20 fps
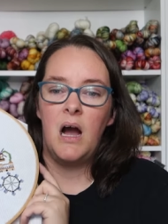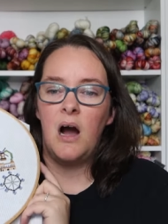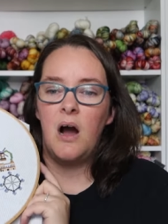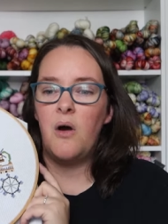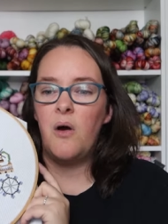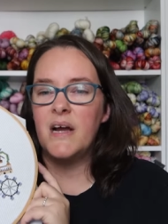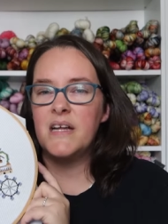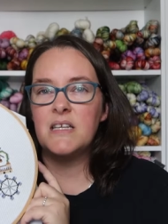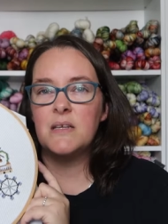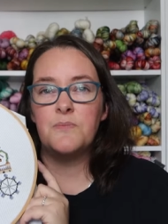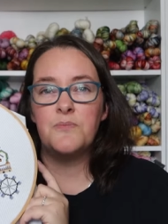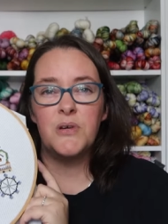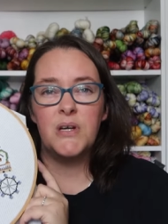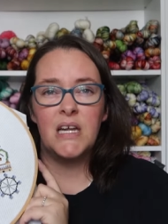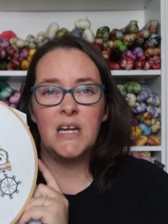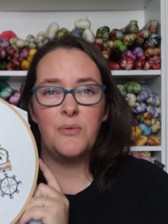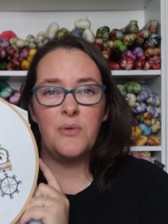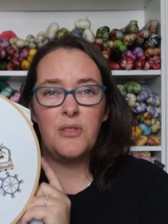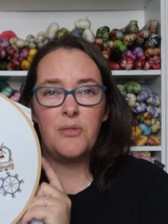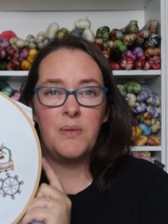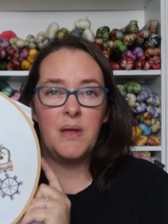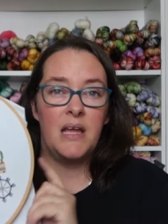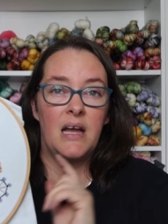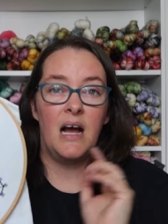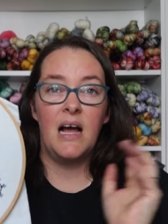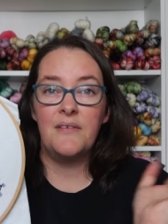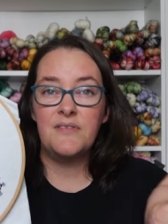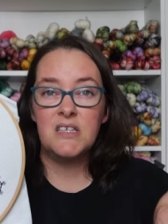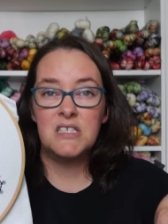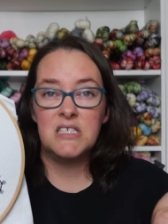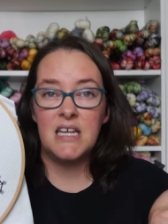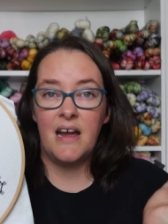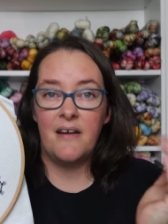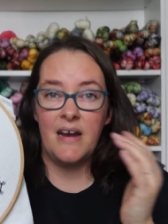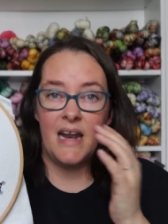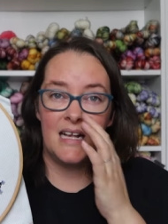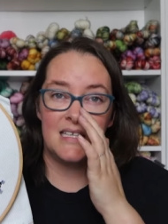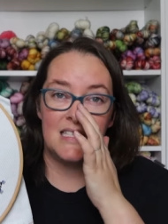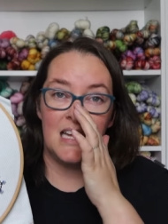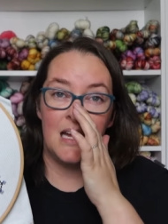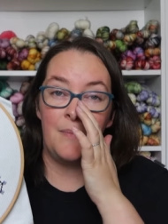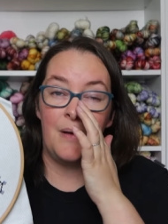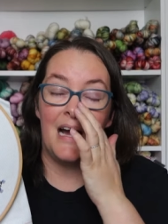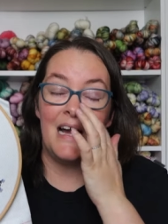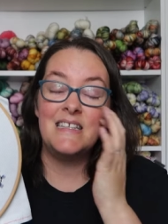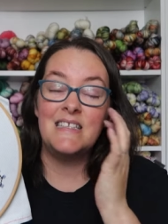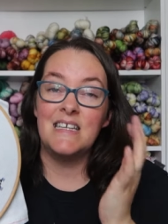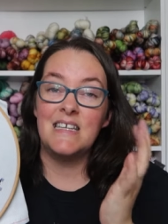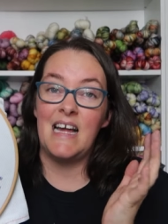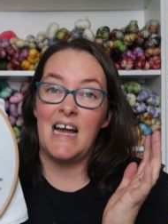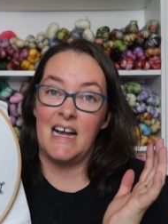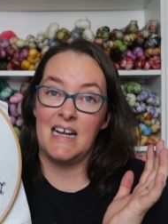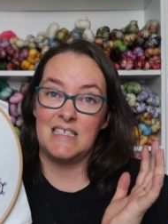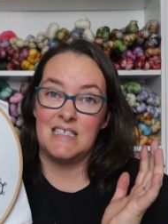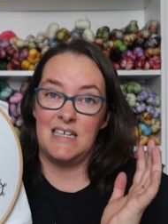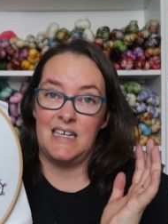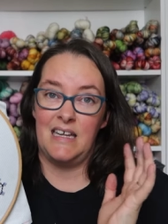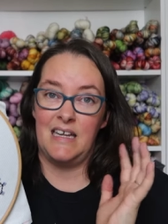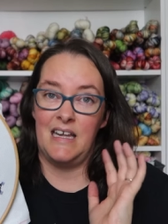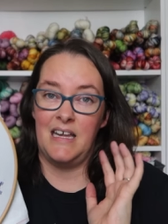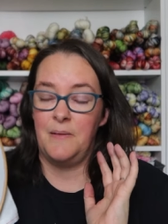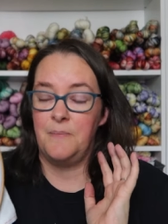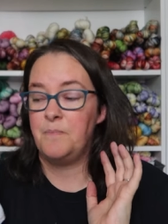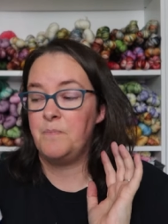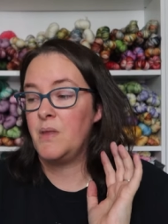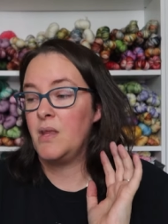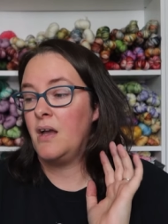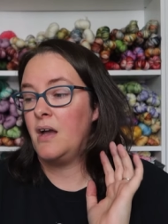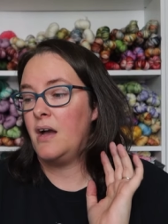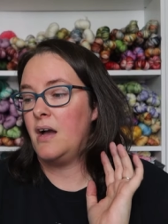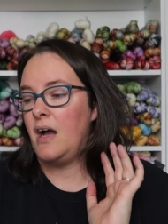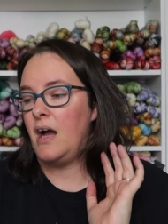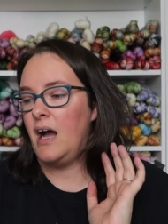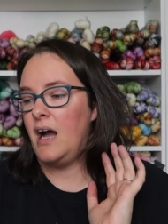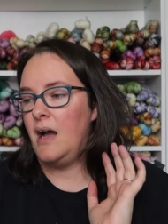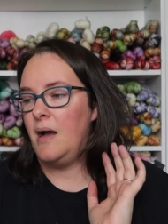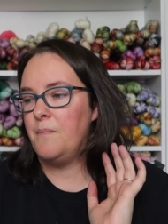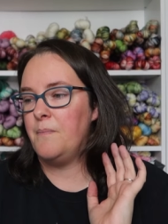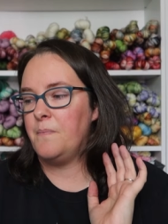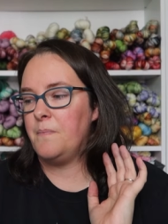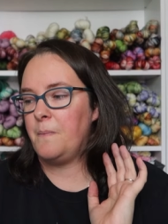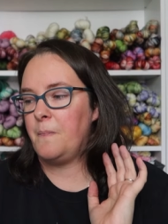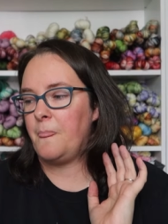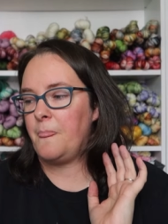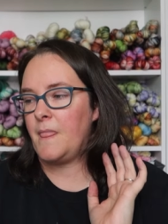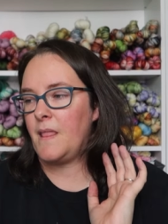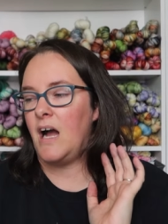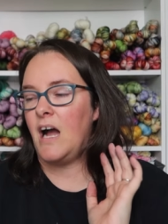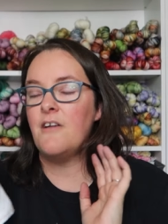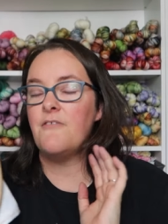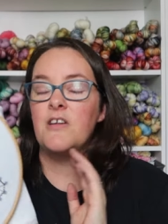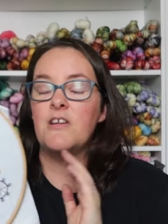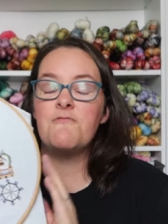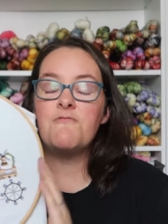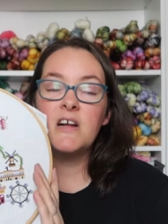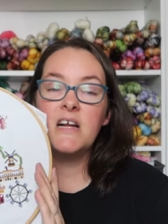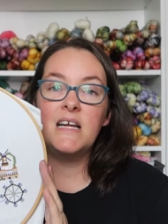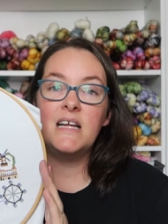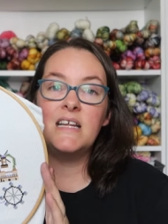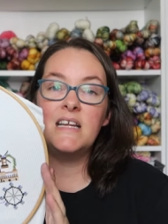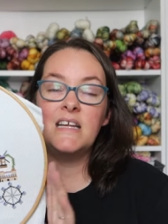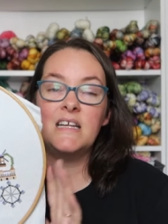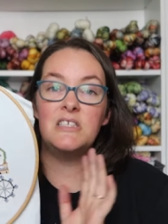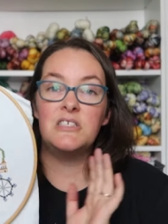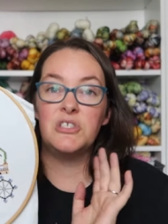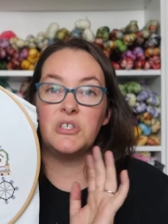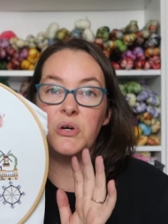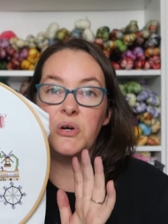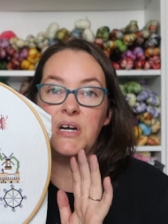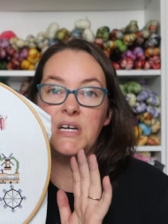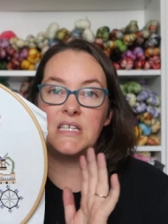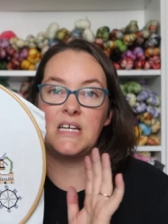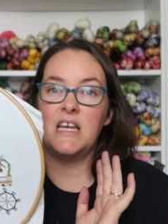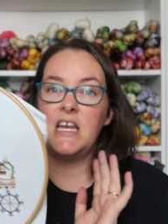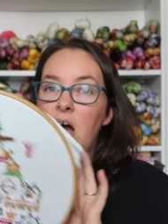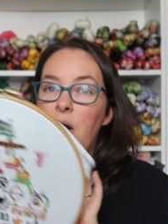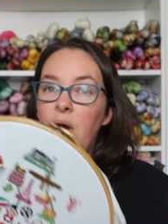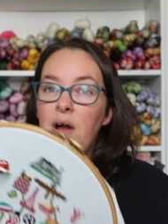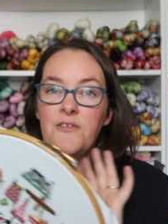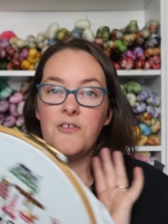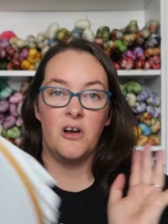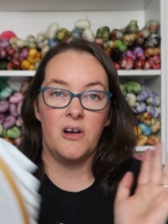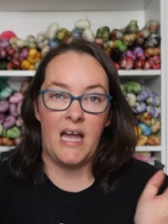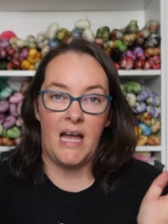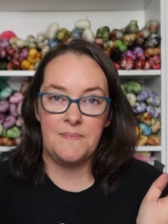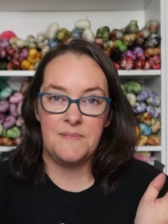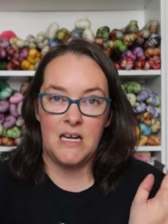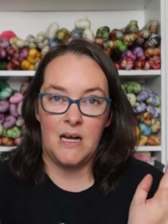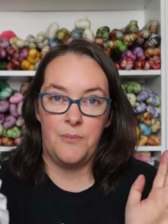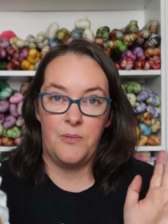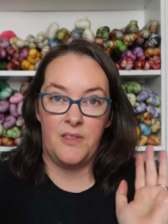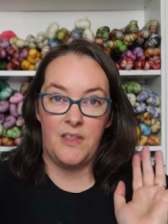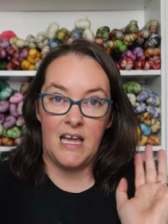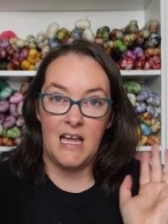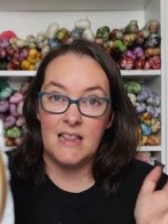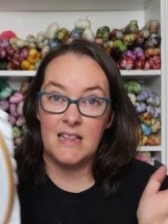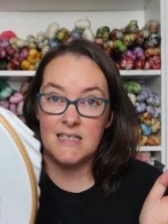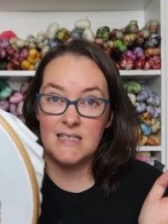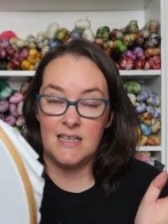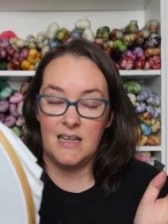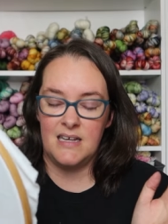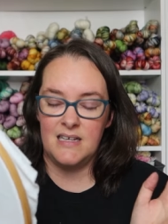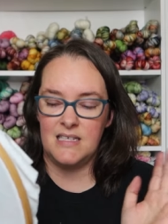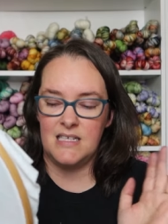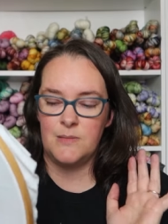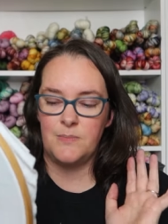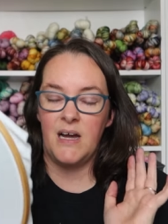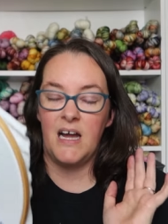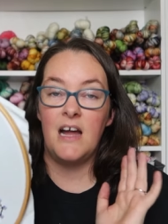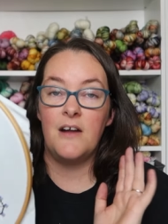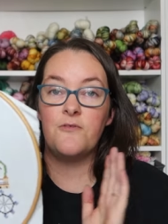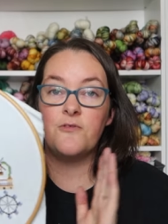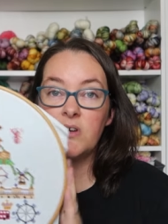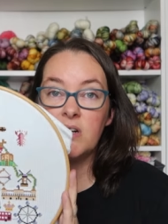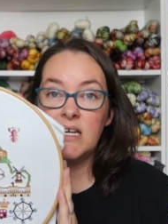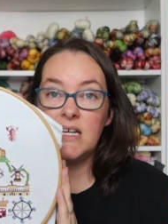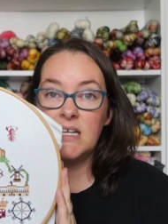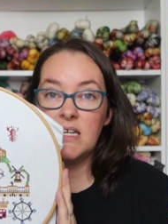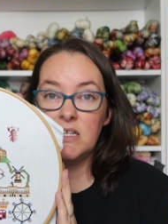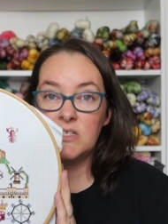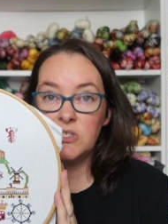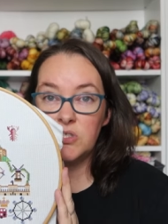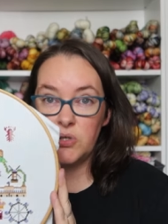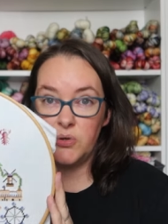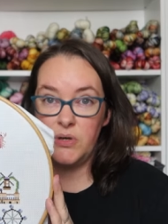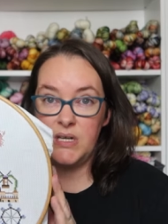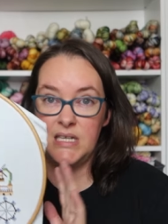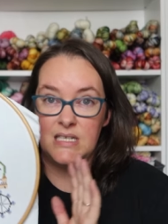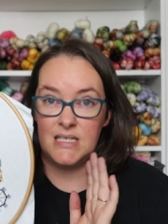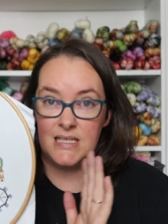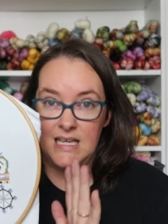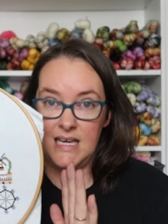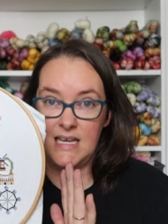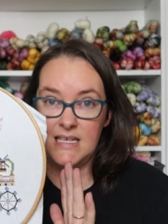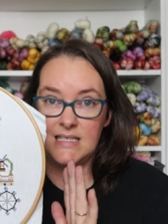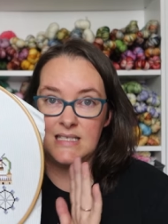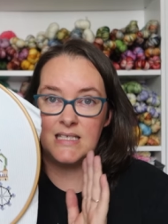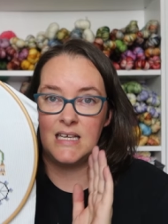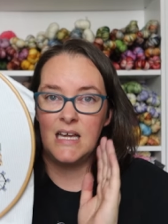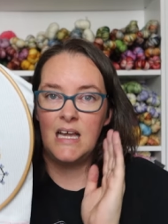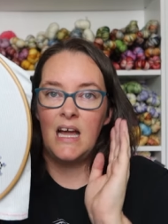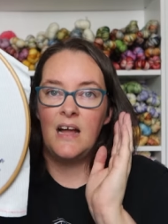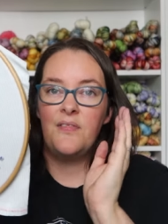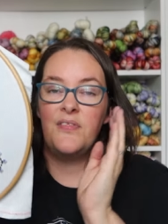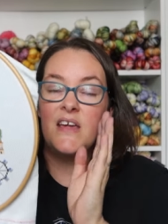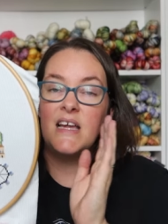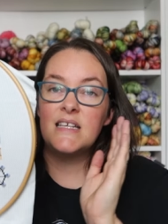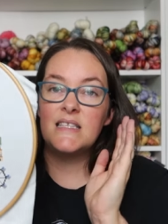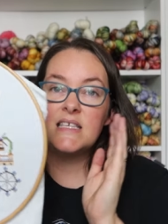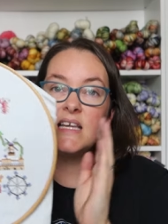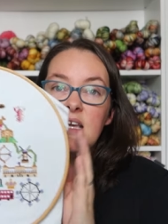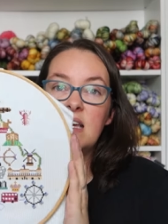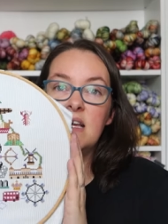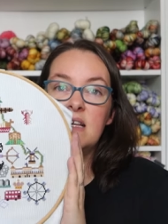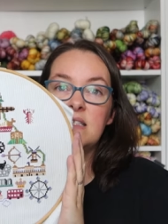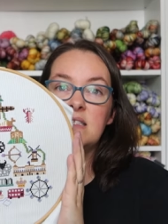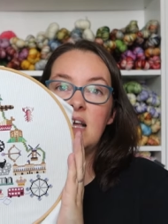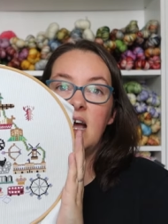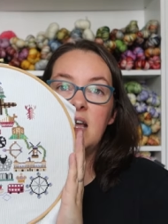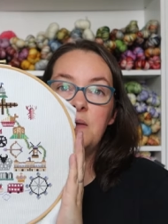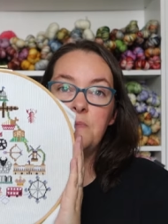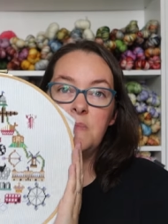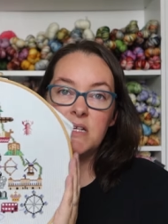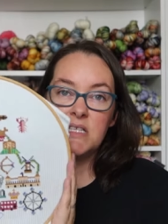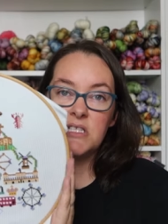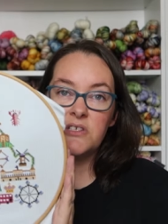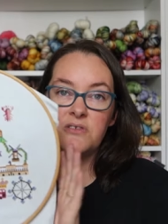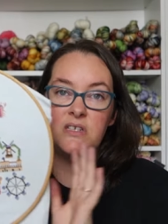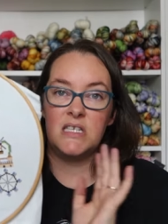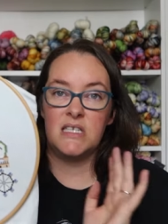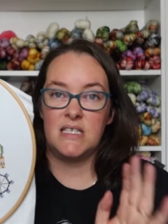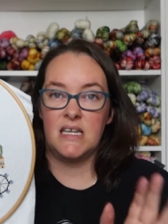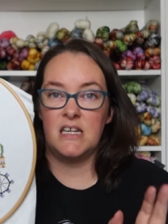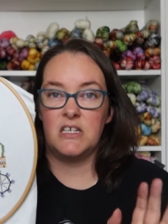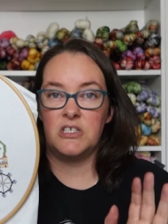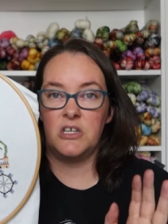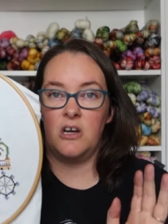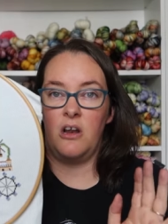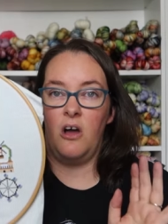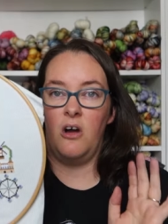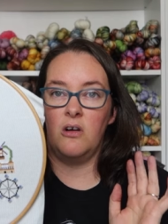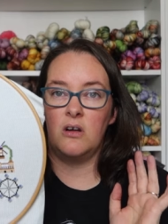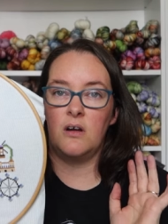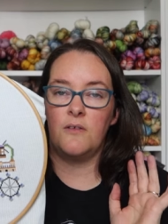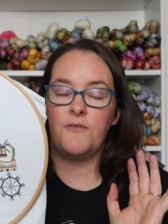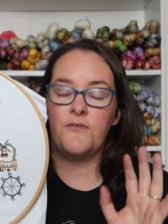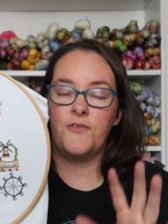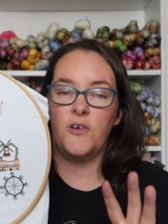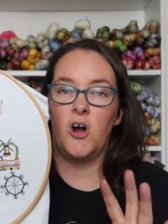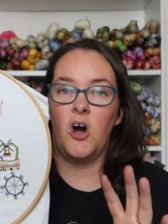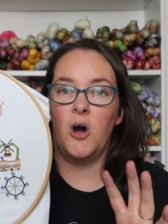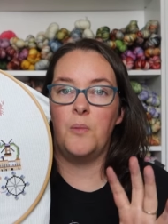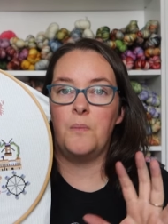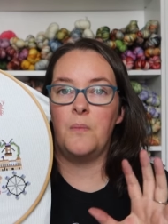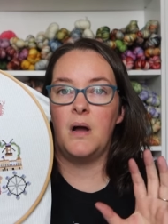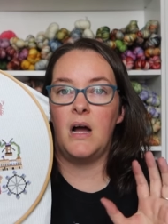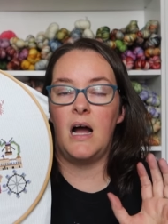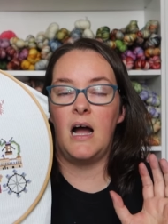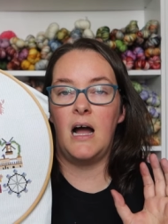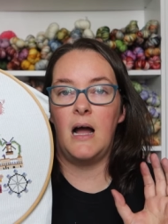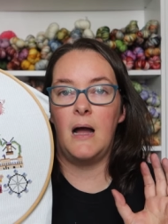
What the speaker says: Oh, I didn't bring it with me. I have to share it next time. I did actually, I've really enjoyed, I know I've not kept up with it in the slightest, but I have really enjoyed this. This is a mystery stitch along from